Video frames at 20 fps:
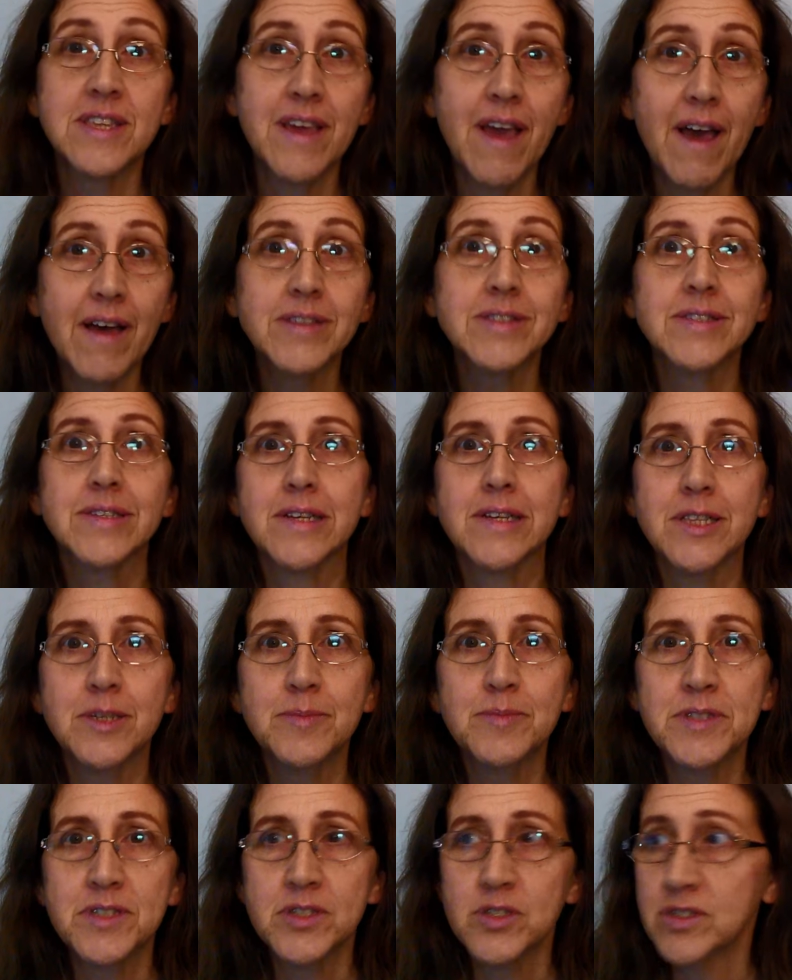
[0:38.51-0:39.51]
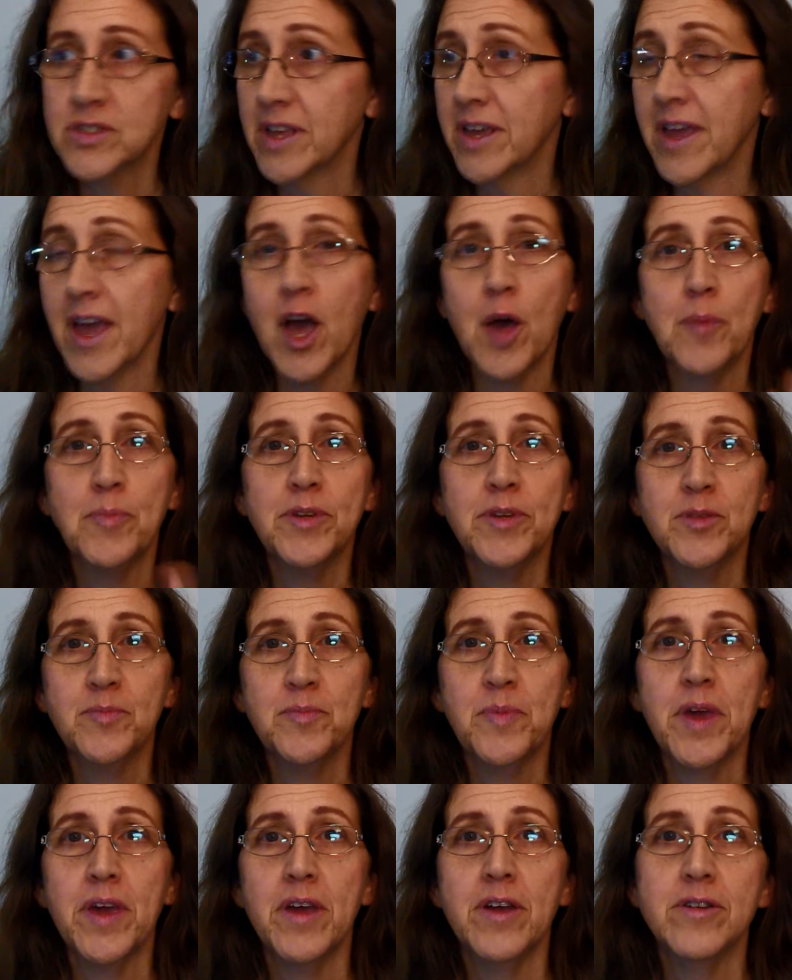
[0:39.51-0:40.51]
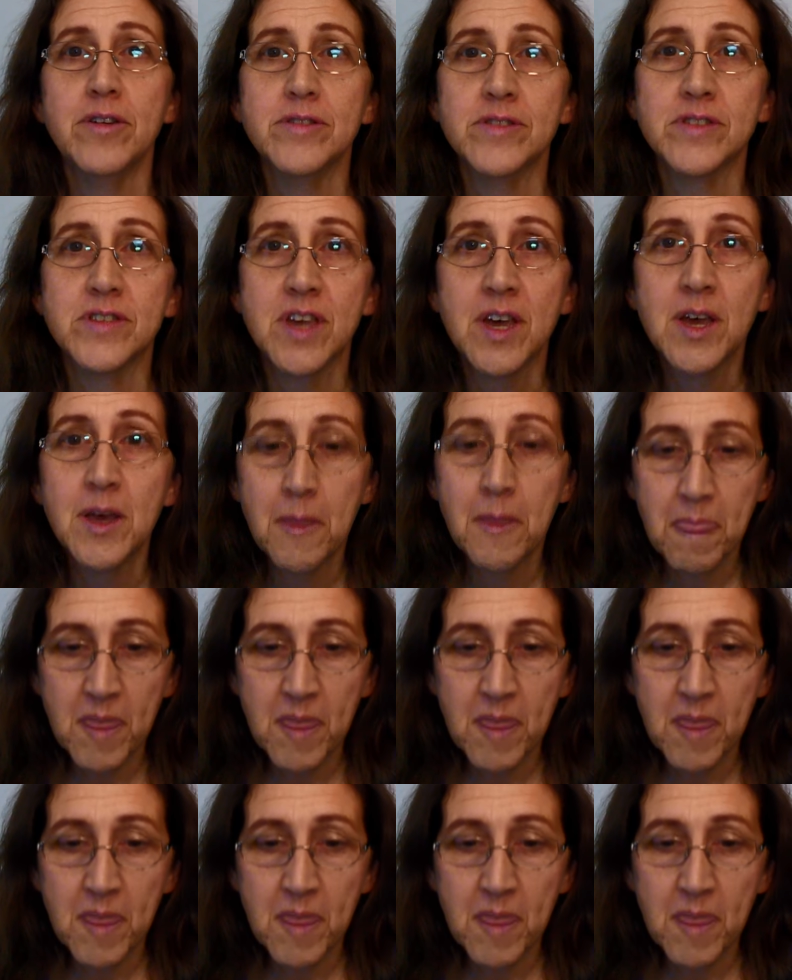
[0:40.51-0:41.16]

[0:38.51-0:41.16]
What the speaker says: Yes, eclipses, they happen in pairs.